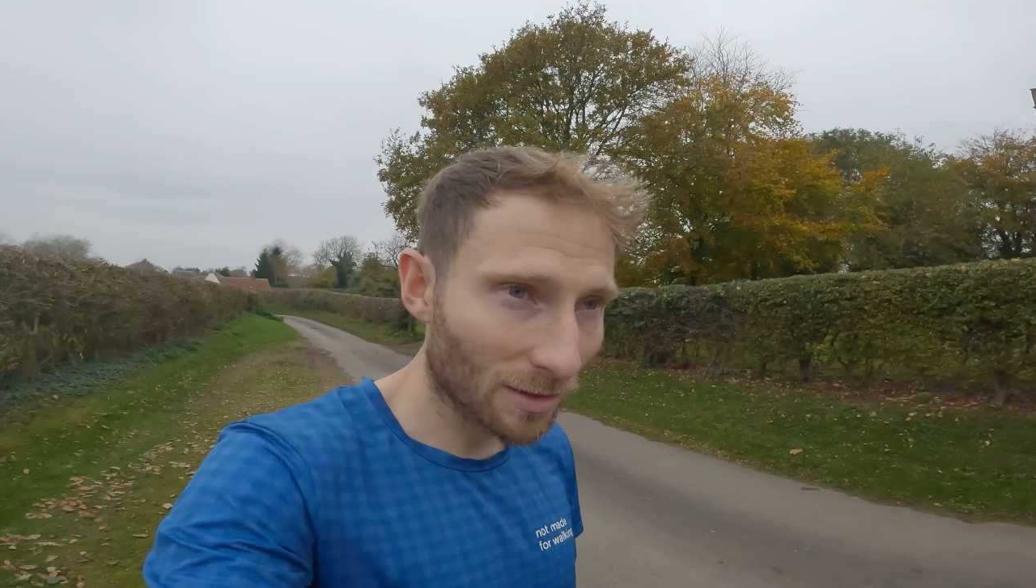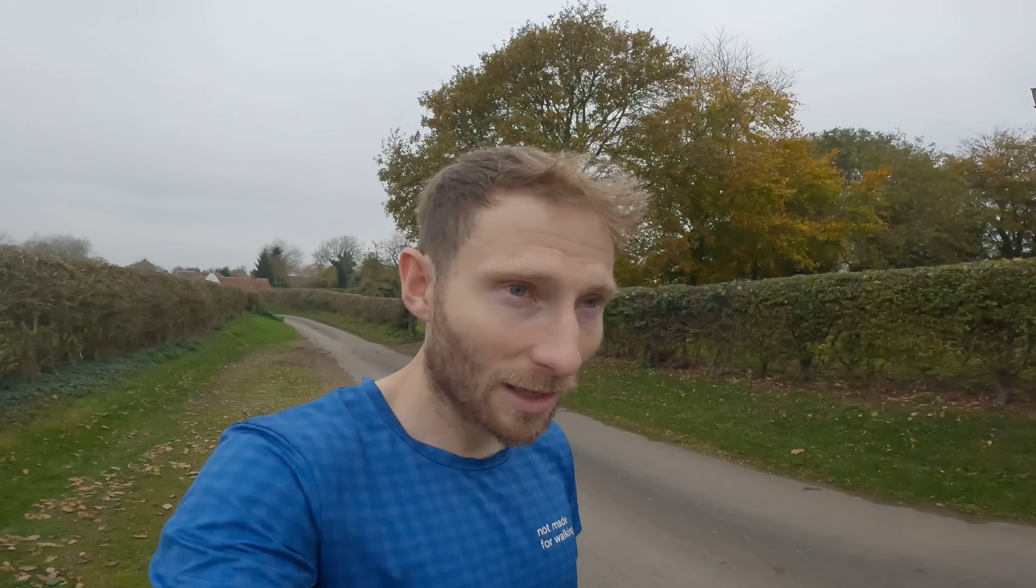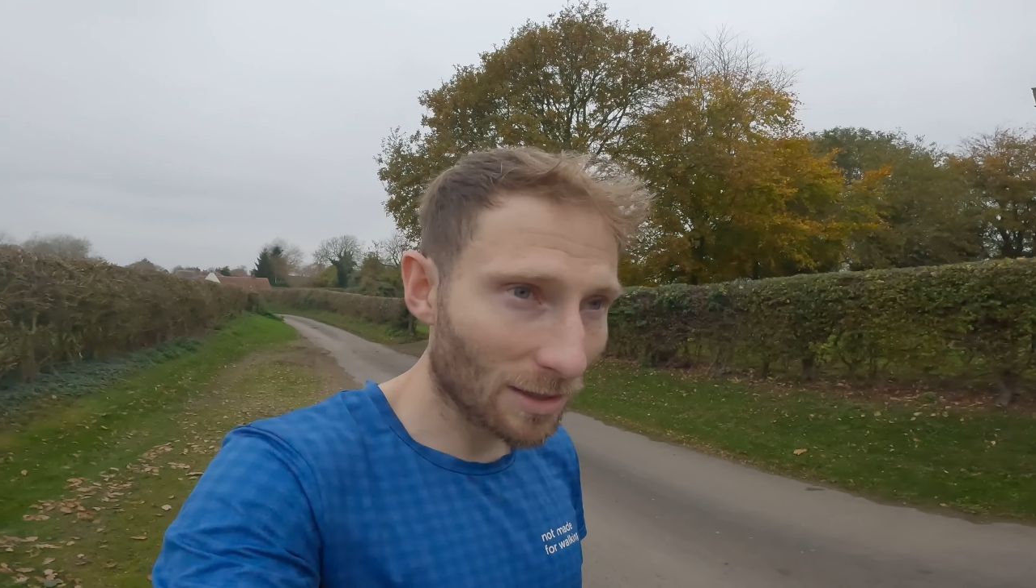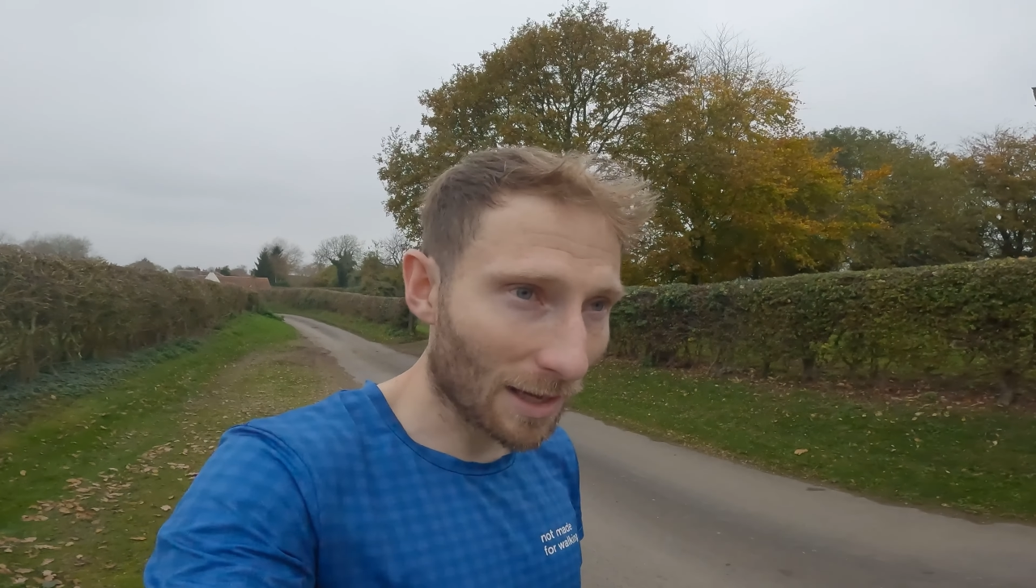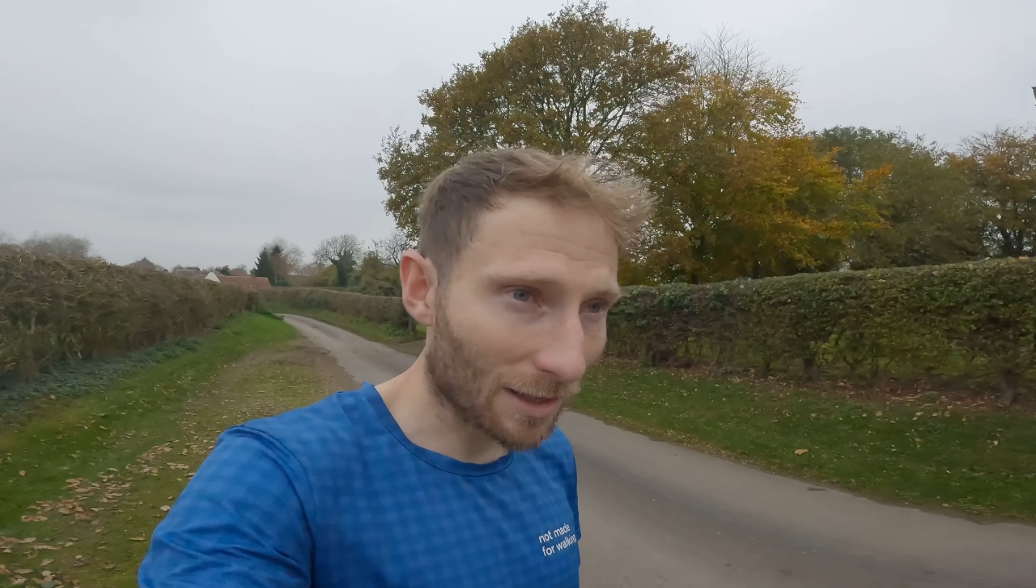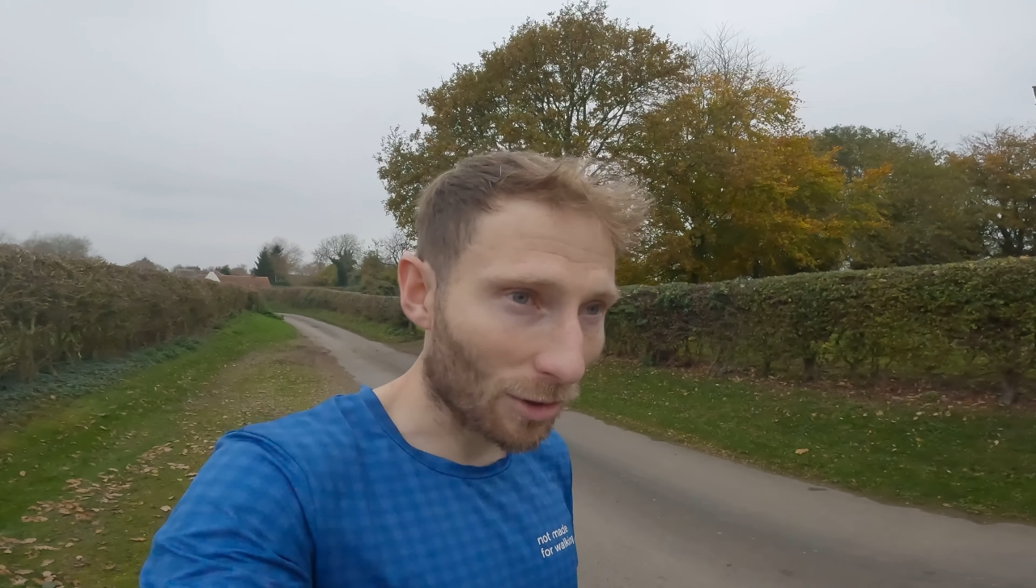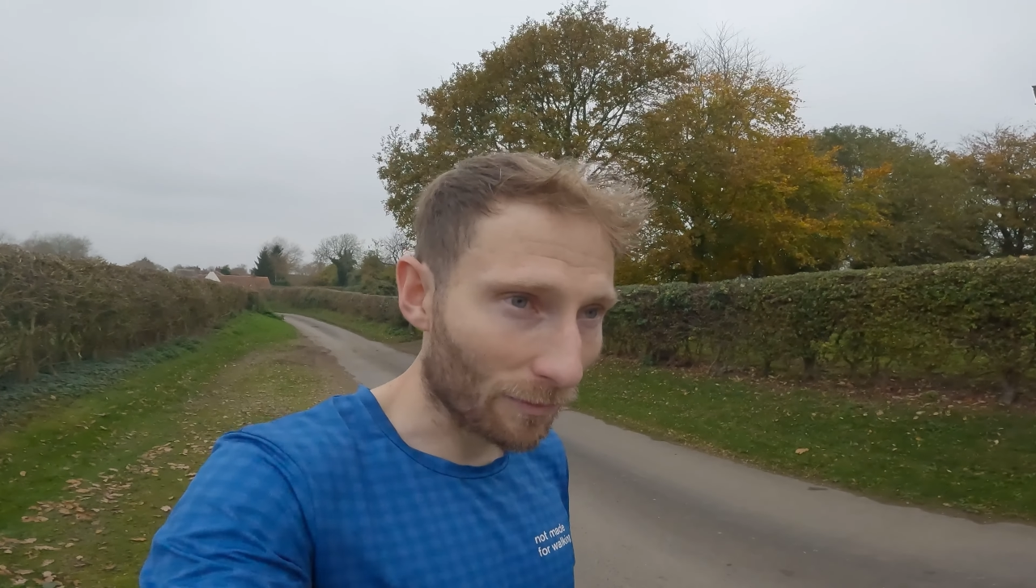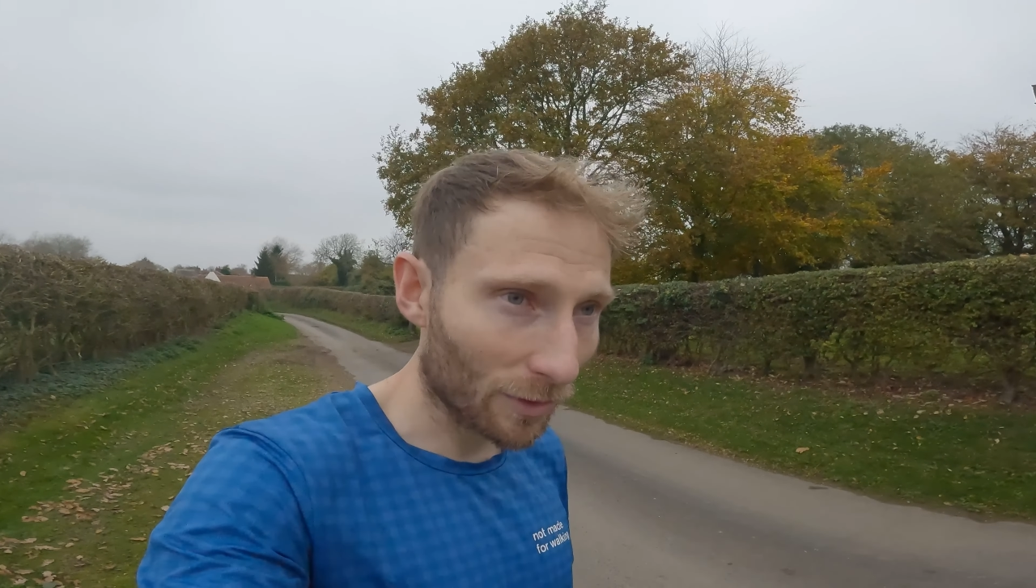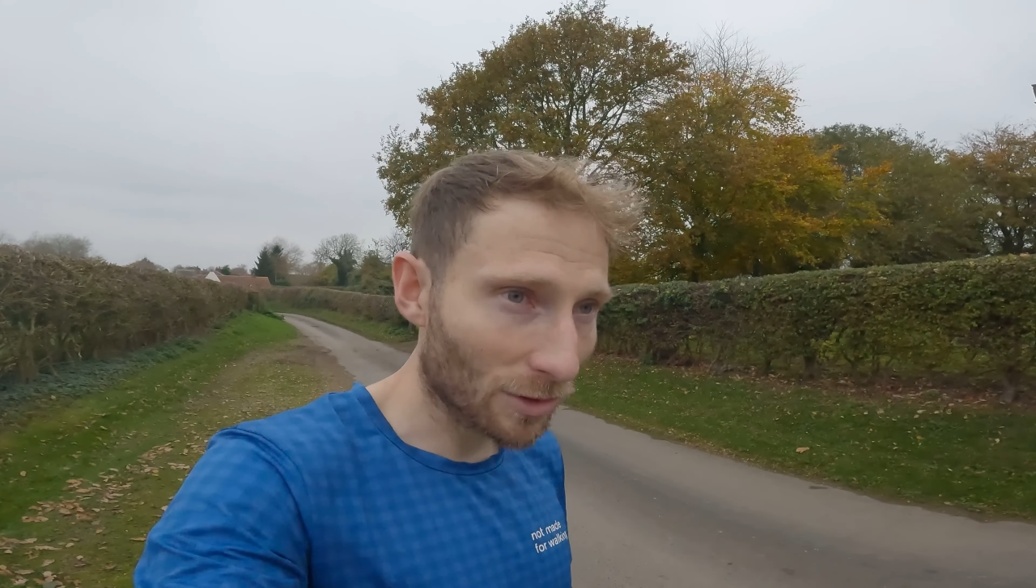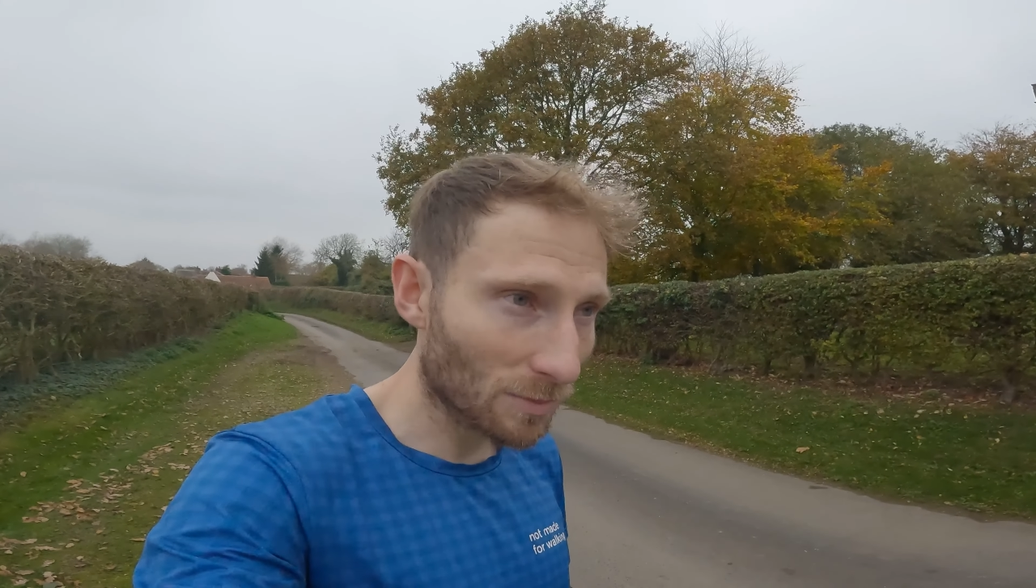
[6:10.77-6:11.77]
that
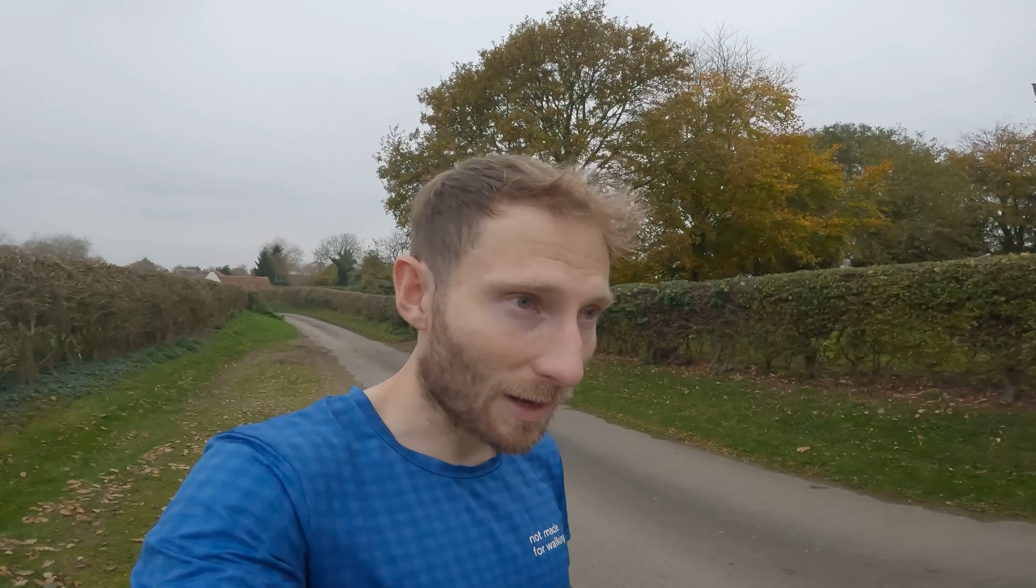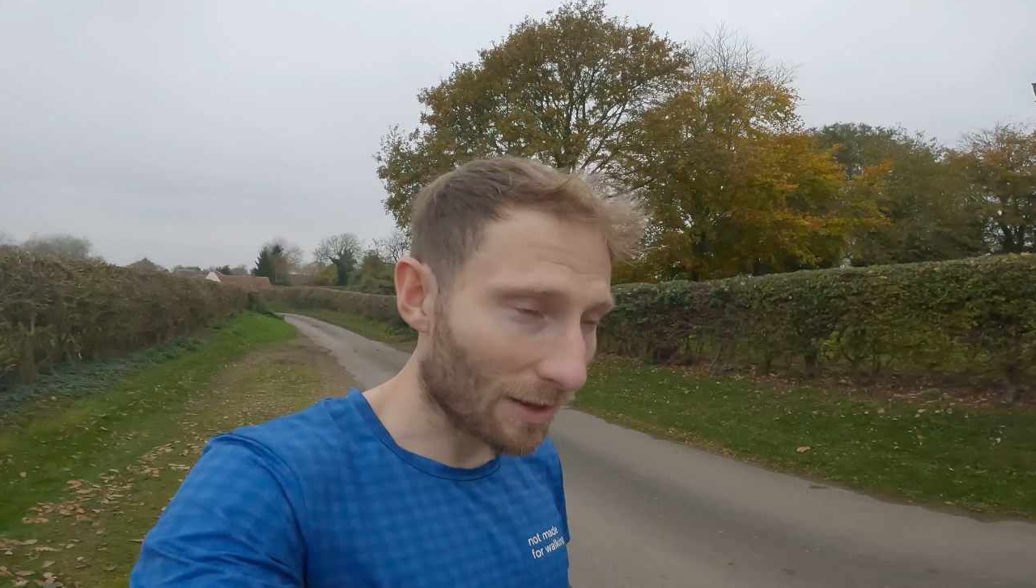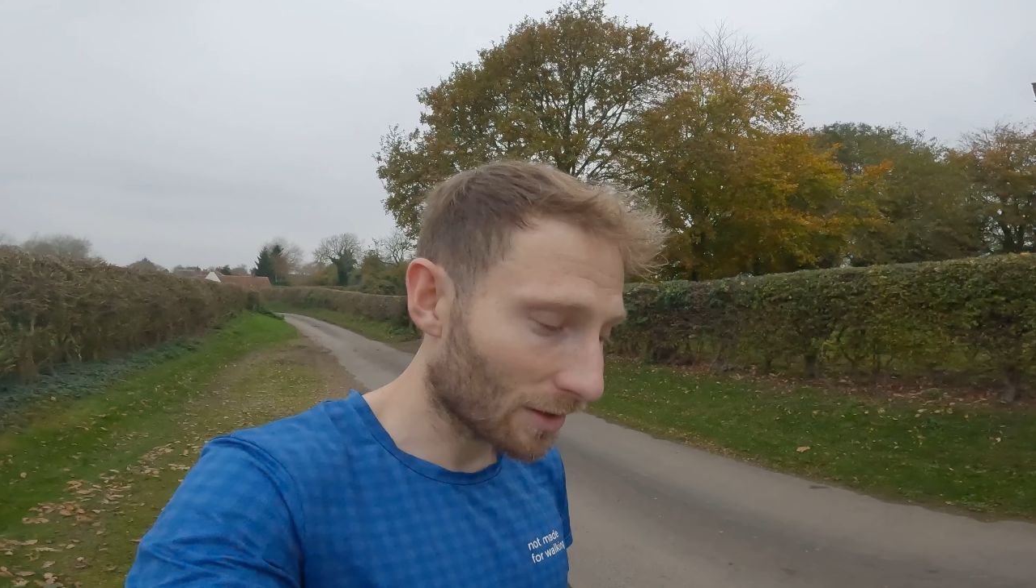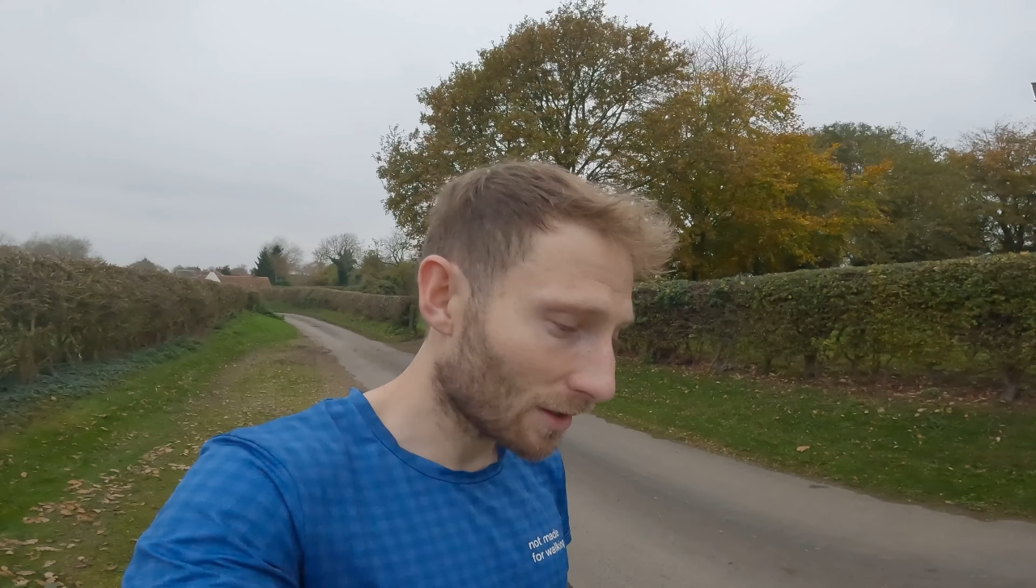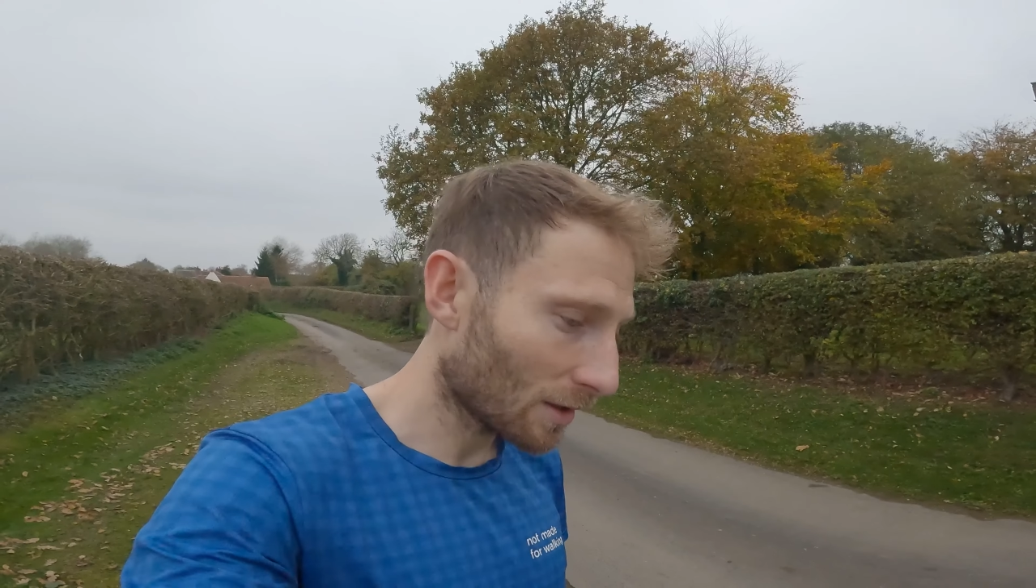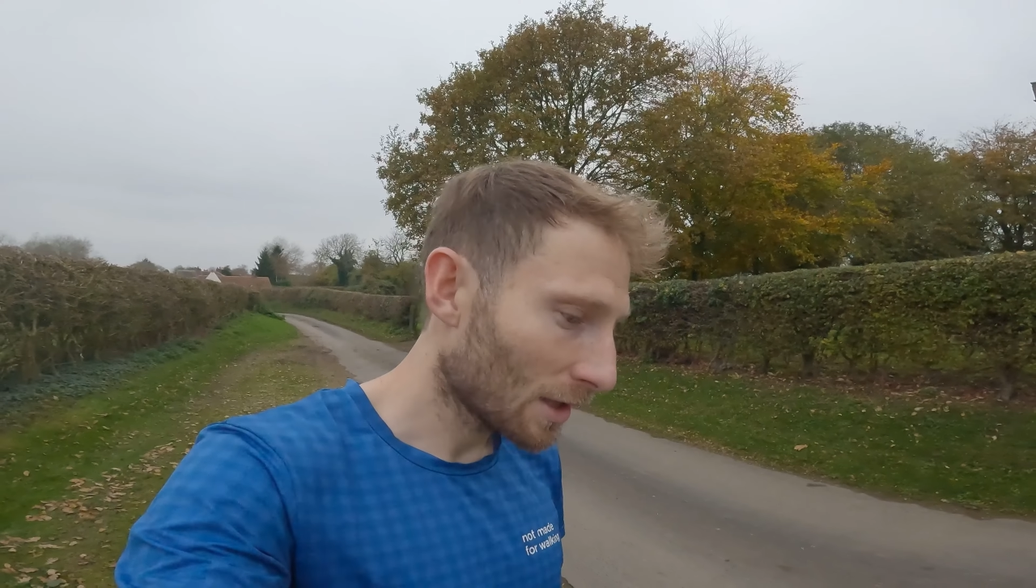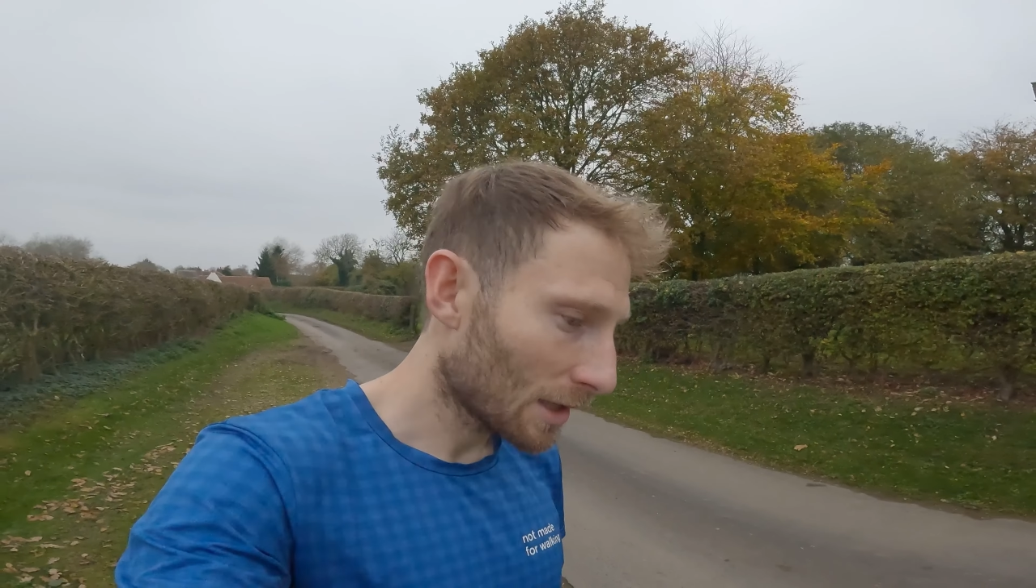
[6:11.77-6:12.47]
confidence back that